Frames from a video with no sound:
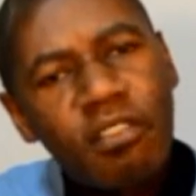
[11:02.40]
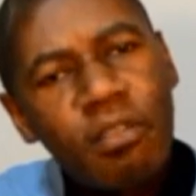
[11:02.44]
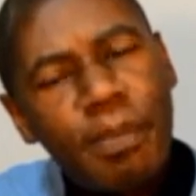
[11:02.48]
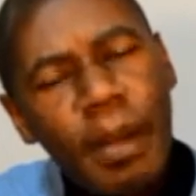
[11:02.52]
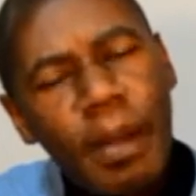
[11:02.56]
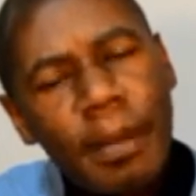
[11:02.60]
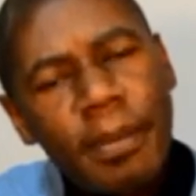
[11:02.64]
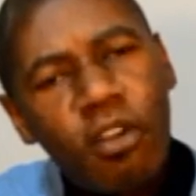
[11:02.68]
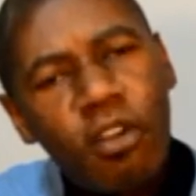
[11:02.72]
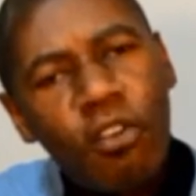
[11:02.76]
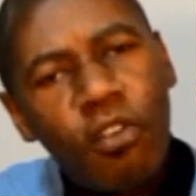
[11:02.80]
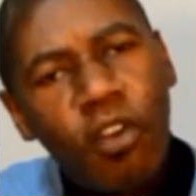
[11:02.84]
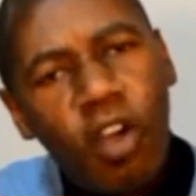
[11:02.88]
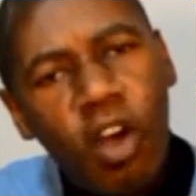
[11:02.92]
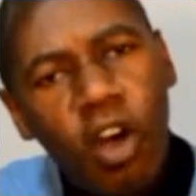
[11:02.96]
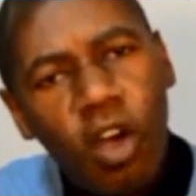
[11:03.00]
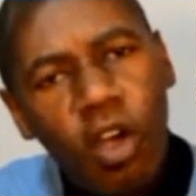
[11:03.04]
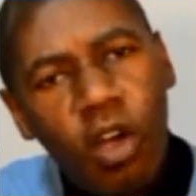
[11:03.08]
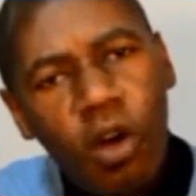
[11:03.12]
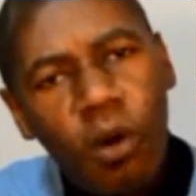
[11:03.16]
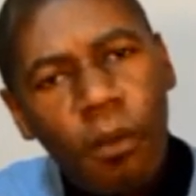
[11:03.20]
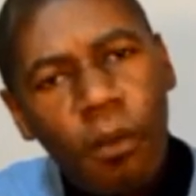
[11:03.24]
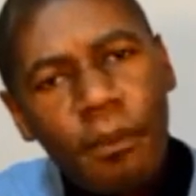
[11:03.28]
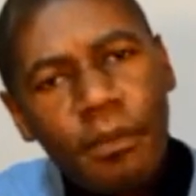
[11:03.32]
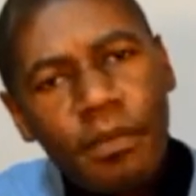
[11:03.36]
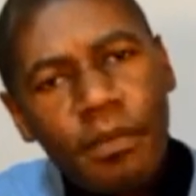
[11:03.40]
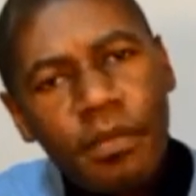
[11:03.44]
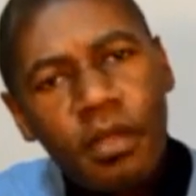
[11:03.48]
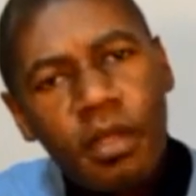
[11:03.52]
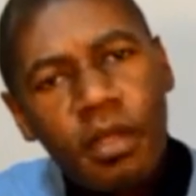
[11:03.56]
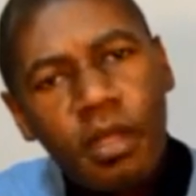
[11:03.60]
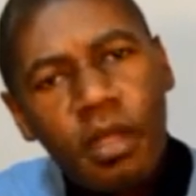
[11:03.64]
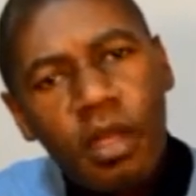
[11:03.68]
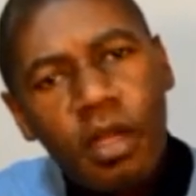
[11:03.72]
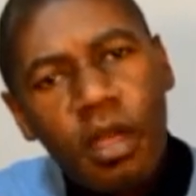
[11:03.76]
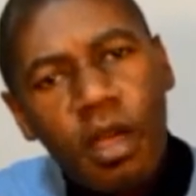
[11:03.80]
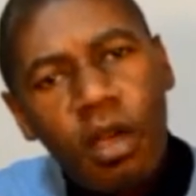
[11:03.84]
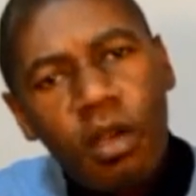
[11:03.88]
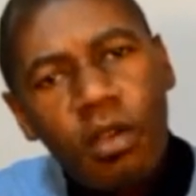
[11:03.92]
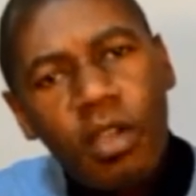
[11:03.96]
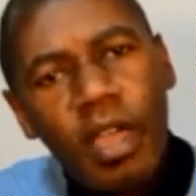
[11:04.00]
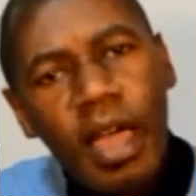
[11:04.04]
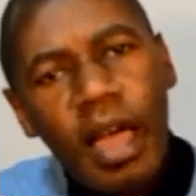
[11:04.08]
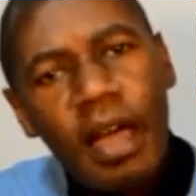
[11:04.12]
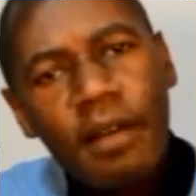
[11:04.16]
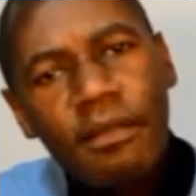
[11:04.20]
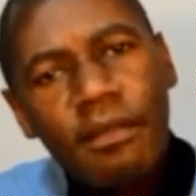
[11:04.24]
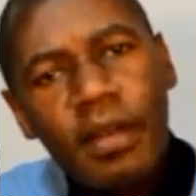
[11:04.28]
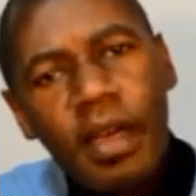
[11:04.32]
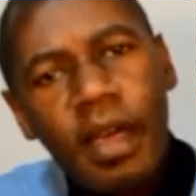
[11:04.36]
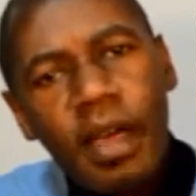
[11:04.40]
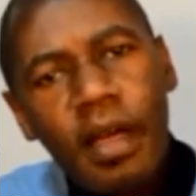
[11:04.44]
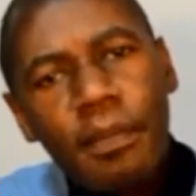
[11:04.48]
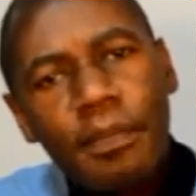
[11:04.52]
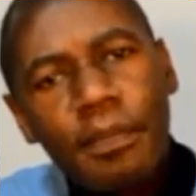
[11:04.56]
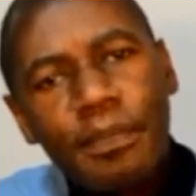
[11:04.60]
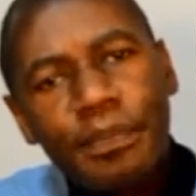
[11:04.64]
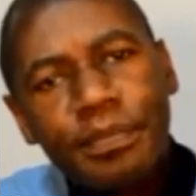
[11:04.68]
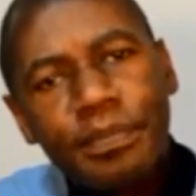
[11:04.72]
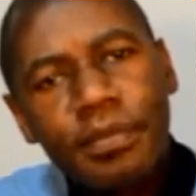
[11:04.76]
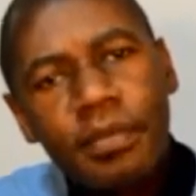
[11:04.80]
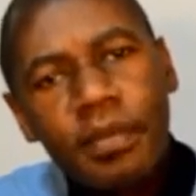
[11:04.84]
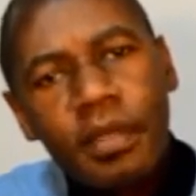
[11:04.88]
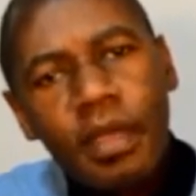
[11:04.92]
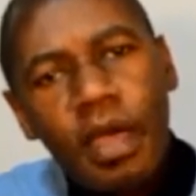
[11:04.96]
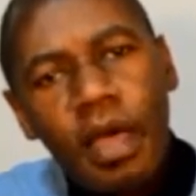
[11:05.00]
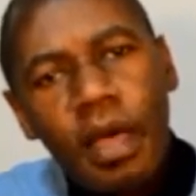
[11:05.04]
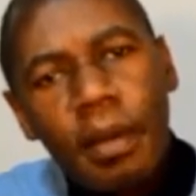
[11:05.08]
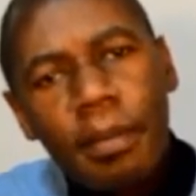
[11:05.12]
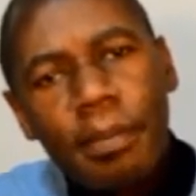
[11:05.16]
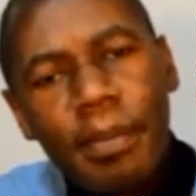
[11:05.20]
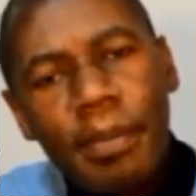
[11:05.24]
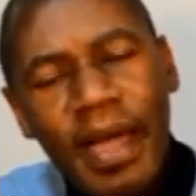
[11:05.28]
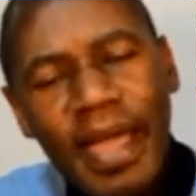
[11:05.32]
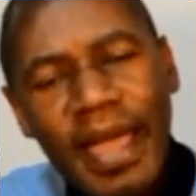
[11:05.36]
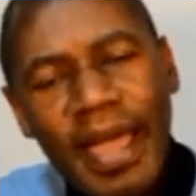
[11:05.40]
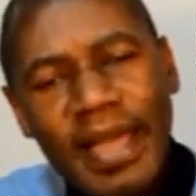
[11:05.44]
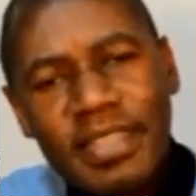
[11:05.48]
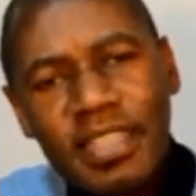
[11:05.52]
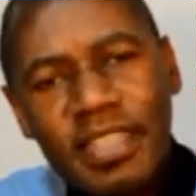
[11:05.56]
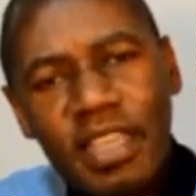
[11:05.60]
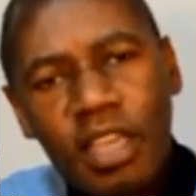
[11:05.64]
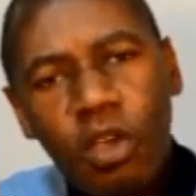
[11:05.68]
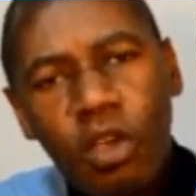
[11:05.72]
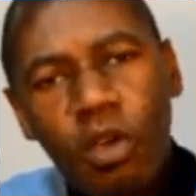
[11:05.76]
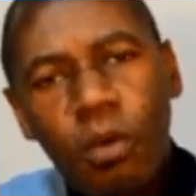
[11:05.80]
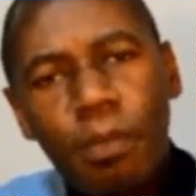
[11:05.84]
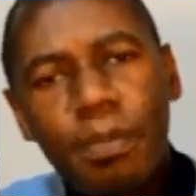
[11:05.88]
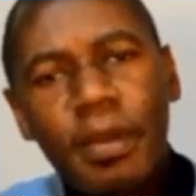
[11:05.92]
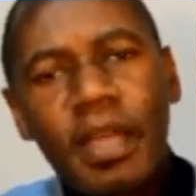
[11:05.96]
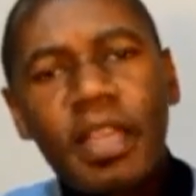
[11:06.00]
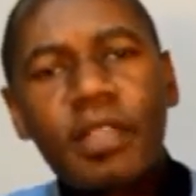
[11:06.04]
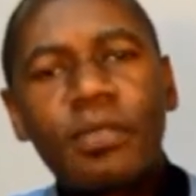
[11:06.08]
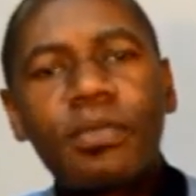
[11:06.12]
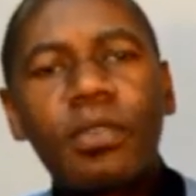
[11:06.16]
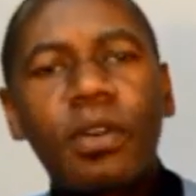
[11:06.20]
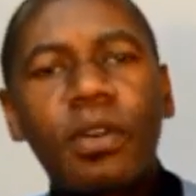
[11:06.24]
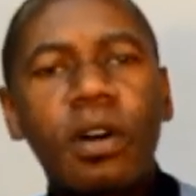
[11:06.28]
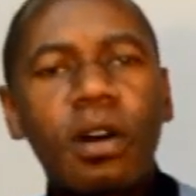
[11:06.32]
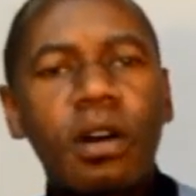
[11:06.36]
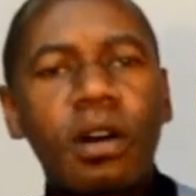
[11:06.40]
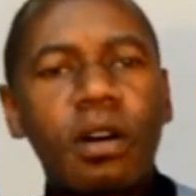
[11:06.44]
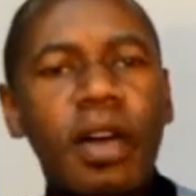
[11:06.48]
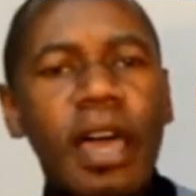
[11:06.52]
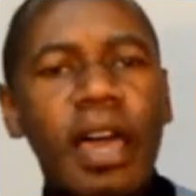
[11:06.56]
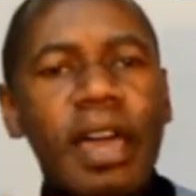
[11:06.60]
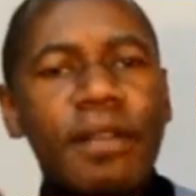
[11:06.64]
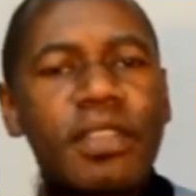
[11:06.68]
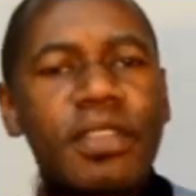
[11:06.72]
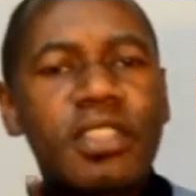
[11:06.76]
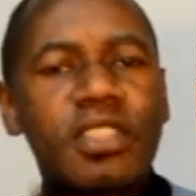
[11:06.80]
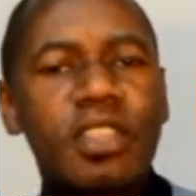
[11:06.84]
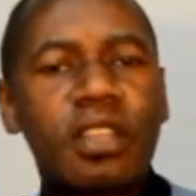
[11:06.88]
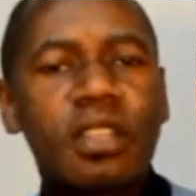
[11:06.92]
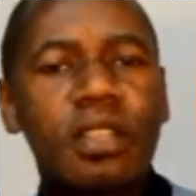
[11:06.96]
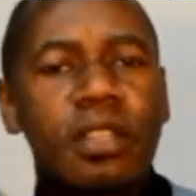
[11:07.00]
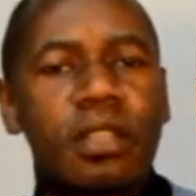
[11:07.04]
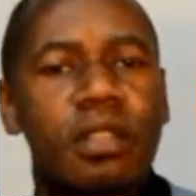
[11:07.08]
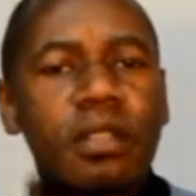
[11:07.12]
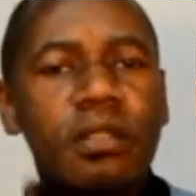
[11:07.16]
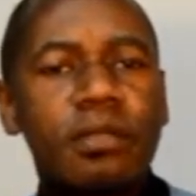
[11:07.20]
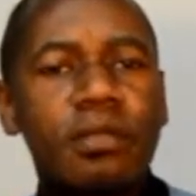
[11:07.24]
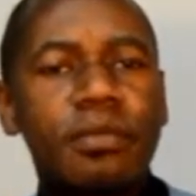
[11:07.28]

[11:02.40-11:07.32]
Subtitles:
Republic of Congo. We have Bayasi, who plays for Everton,